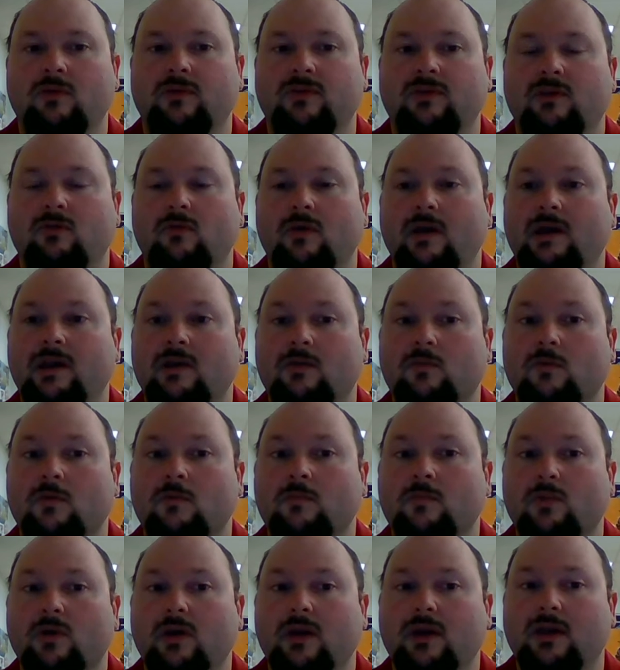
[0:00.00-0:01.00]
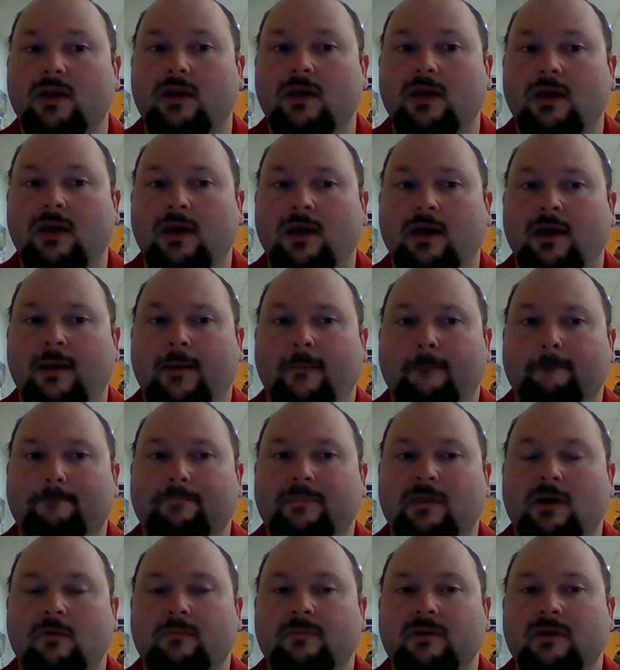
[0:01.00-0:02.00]
with a grading rubric.
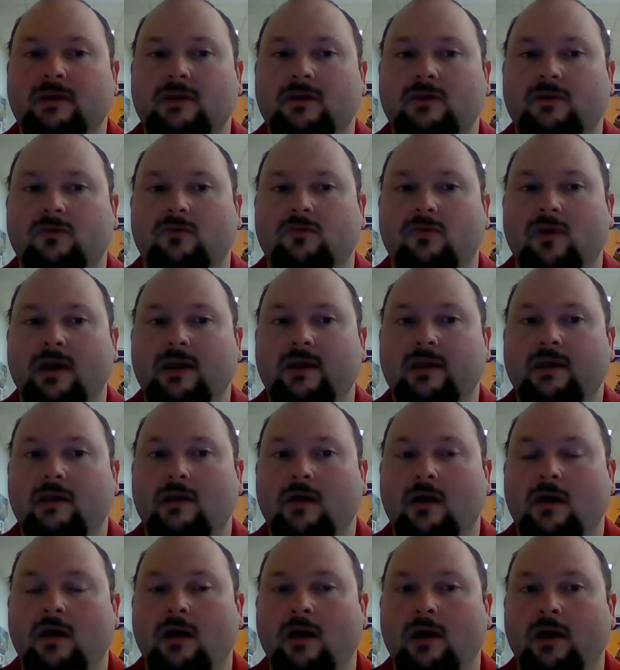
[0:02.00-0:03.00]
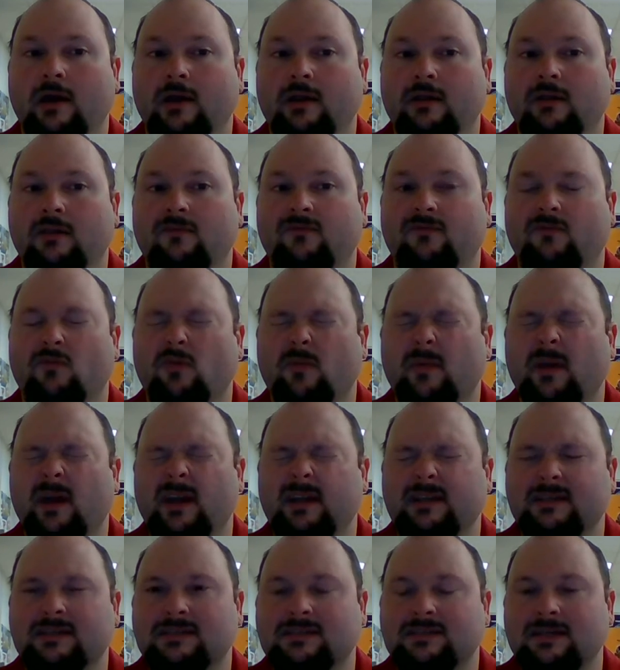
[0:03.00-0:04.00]
They'll be graded on the
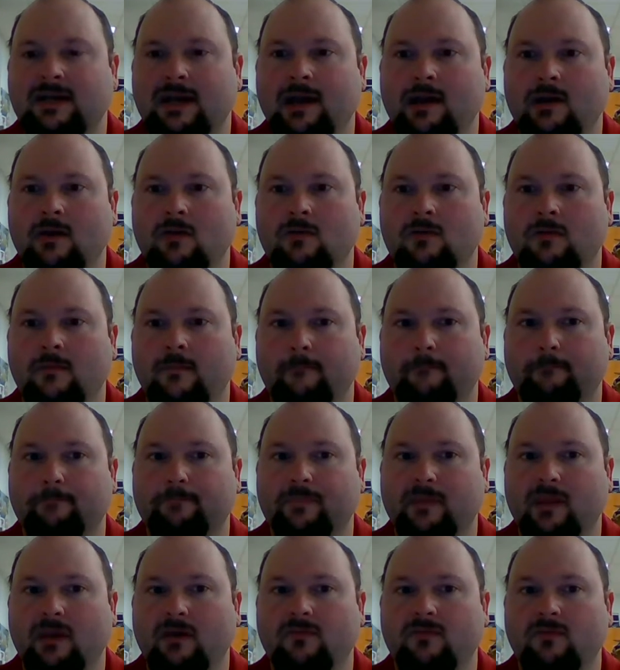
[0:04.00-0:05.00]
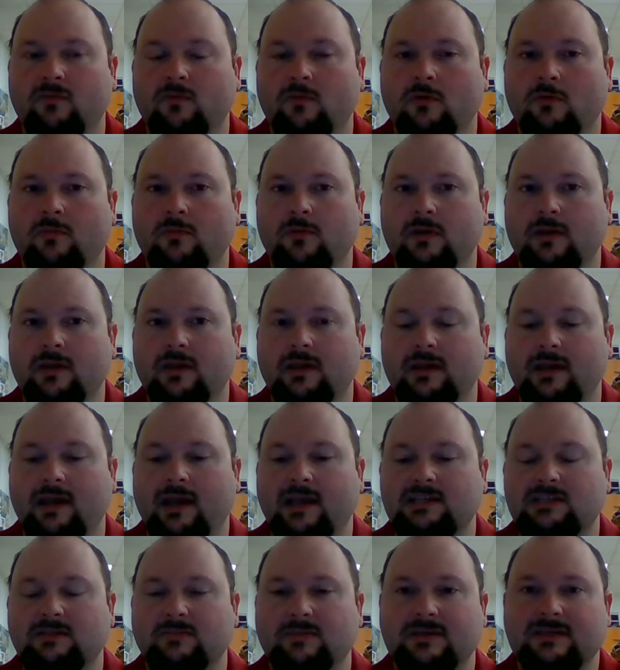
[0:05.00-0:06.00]
format and style of the rubric. It
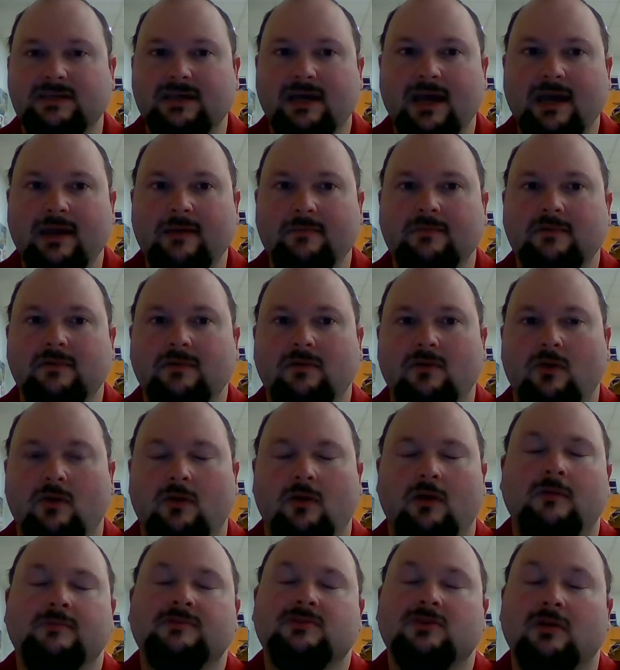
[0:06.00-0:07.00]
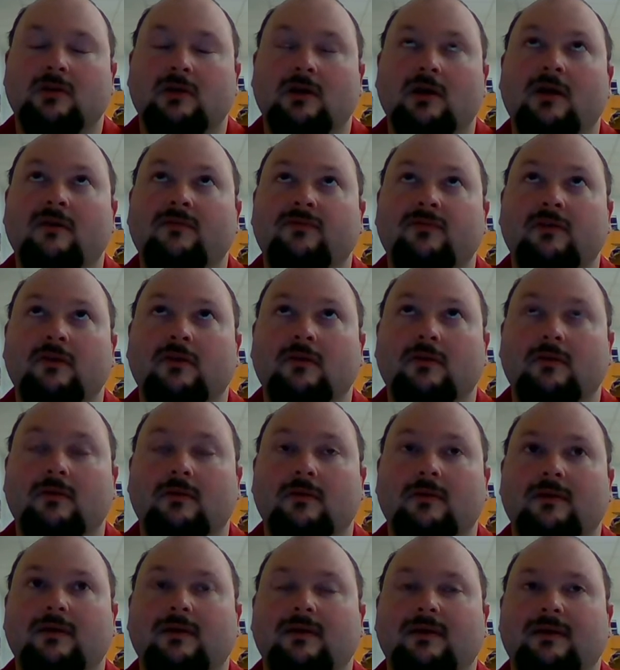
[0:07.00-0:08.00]
has to be typed, or I'm sorry, of the
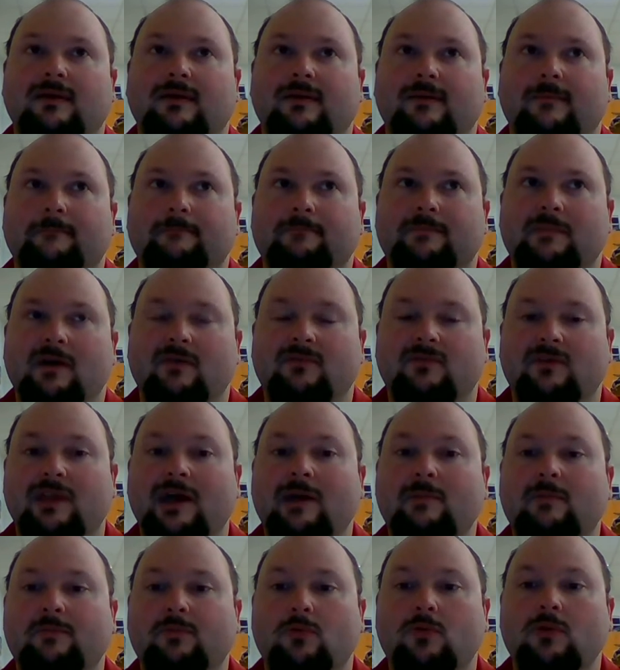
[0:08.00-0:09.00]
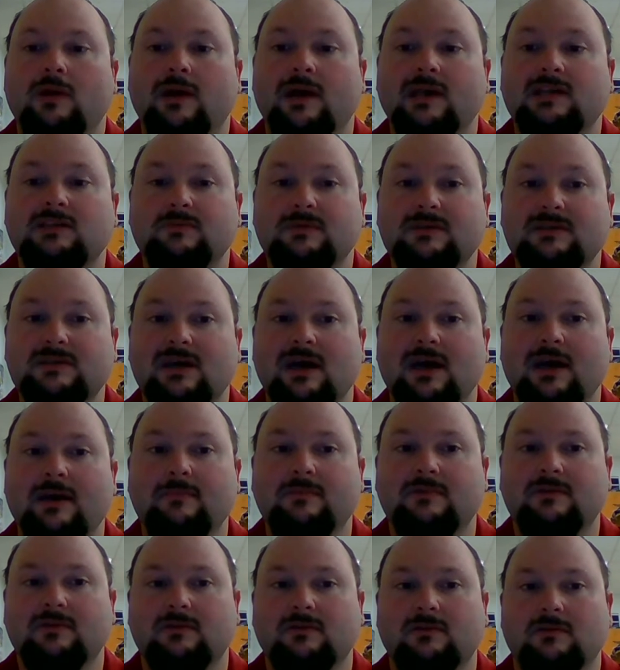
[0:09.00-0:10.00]
lab report, it has to be
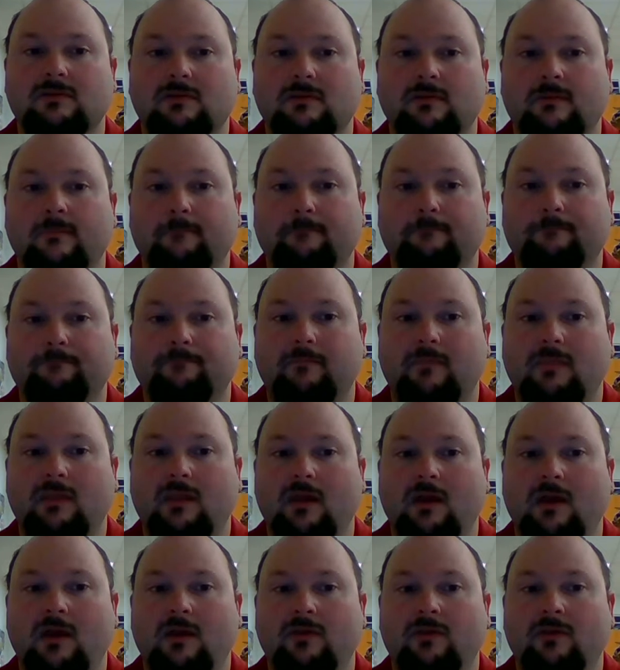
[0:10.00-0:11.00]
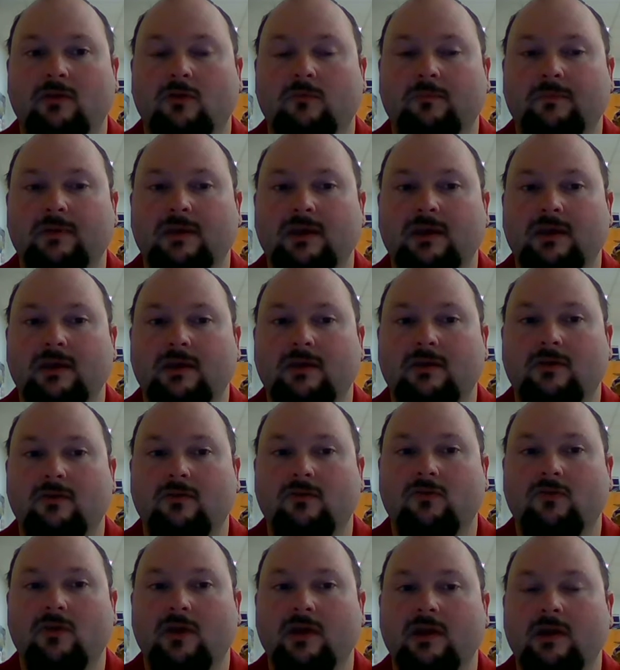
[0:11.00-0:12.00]
typed. They'll be
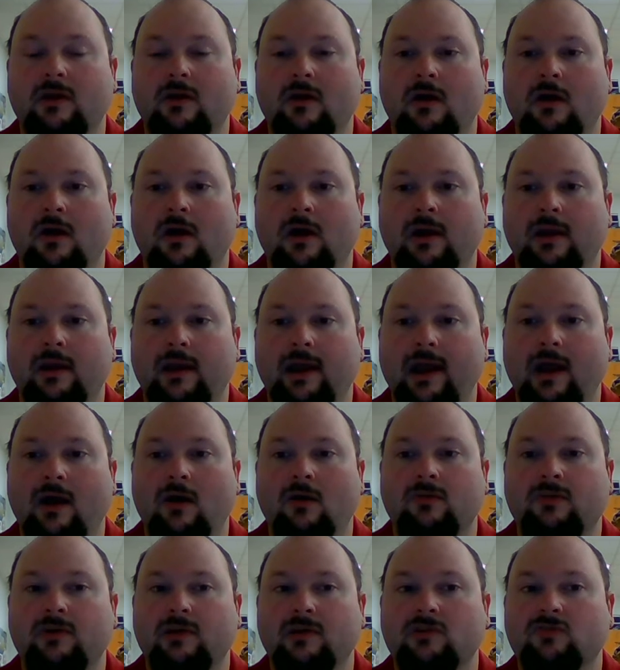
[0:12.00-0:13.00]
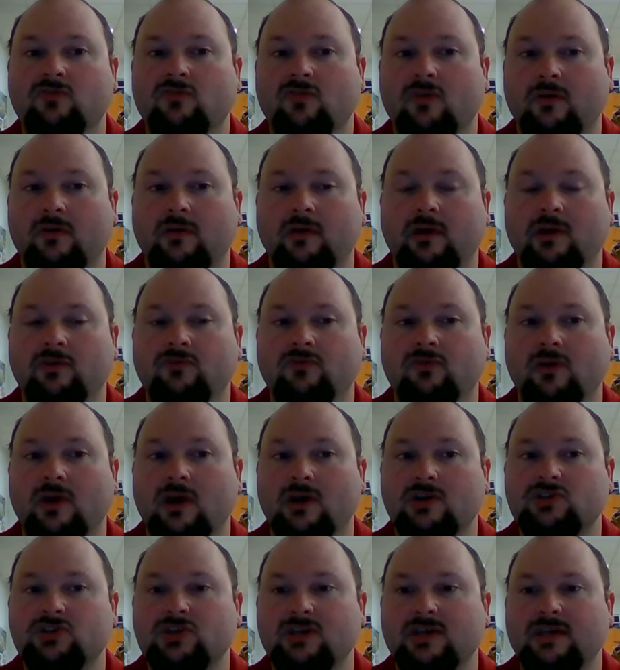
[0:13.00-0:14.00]
graded on how the
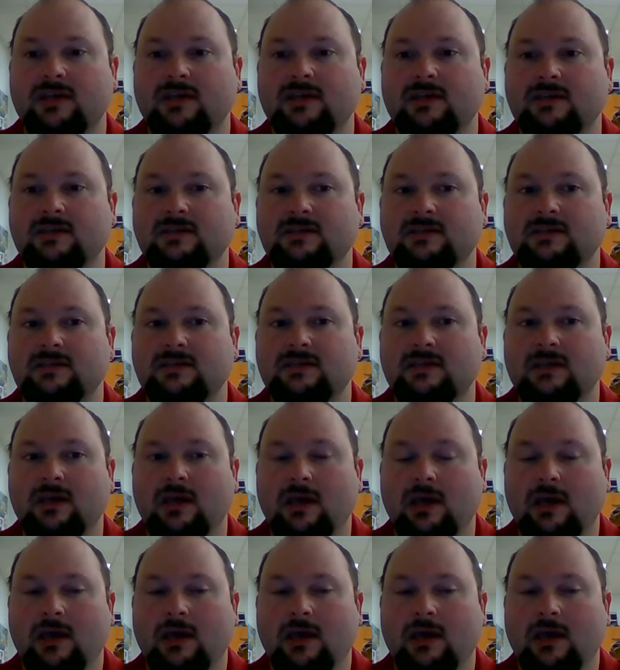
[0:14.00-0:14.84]
introduction is,